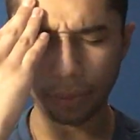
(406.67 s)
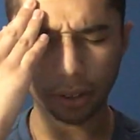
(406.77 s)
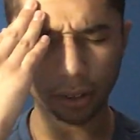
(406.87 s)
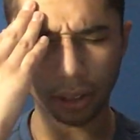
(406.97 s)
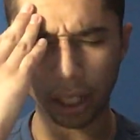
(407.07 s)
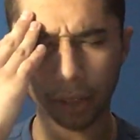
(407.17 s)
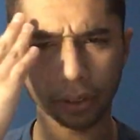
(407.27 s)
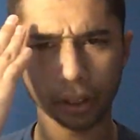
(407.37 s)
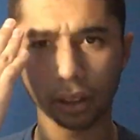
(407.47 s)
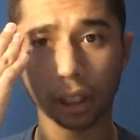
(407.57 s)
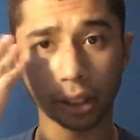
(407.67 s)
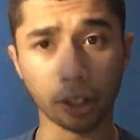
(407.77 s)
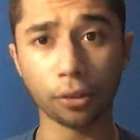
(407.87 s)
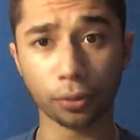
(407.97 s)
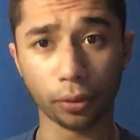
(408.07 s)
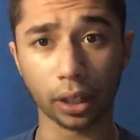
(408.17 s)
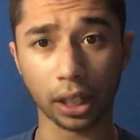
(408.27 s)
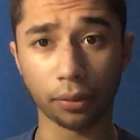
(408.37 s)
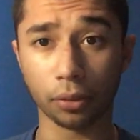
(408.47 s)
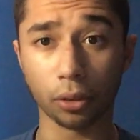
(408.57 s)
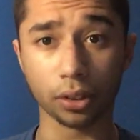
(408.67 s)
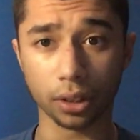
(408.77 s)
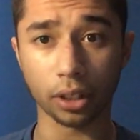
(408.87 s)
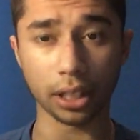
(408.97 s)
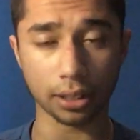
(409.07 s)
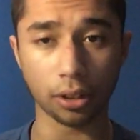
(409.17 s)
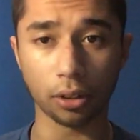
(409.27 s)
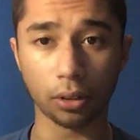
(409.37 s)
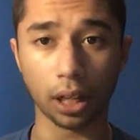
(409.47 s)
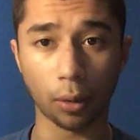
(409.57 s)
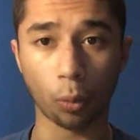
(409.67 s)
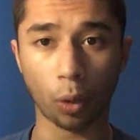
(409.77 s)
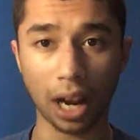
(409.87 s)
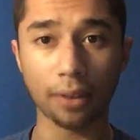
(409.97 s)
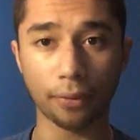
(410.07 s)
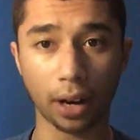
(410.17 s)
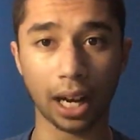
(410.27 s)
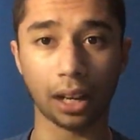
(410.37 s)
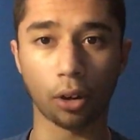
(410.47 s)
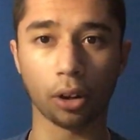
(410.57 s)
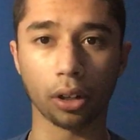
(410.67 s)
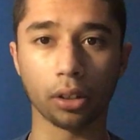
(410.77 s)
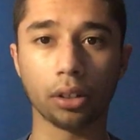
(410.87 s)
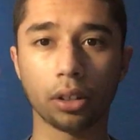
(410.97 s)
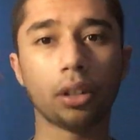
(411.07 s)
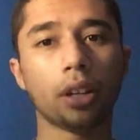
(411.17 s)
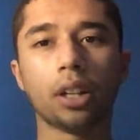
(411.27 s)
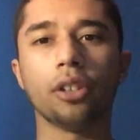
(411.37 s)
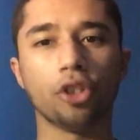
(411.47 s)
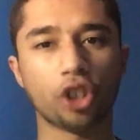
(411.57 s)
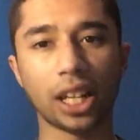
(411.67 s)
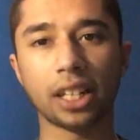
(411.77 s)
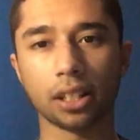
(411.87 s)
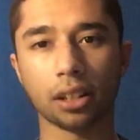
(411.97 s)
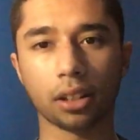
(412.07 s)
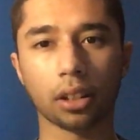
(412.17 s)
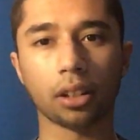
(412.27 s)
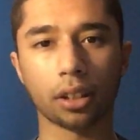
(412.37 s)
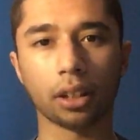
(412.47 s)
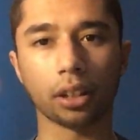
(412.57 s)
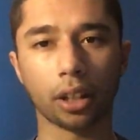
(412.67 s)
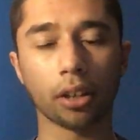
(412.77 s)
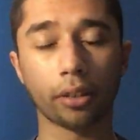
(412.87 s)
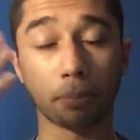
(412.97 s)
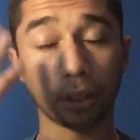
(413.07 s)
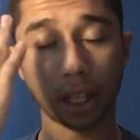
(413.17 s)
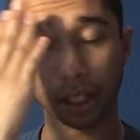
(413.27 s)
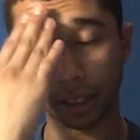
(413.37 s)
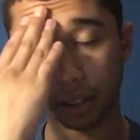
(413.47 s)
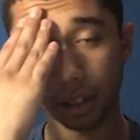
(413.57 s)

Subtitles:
though I have a girlfriend, of course, you guys know Wi-Fi or Jaden, the girl in blonde.